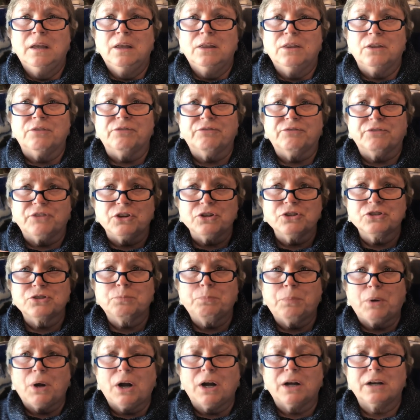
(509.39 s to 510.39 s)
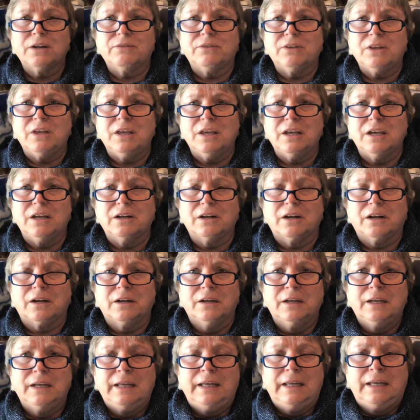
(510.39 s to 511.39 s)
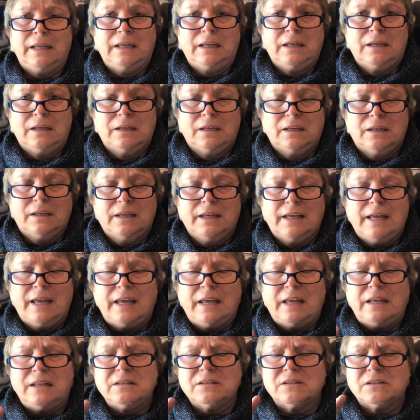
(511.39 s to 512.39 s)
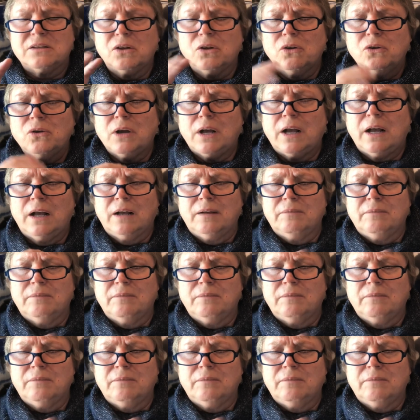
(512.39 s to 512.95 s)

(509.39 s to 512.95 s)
the first part of the year. And so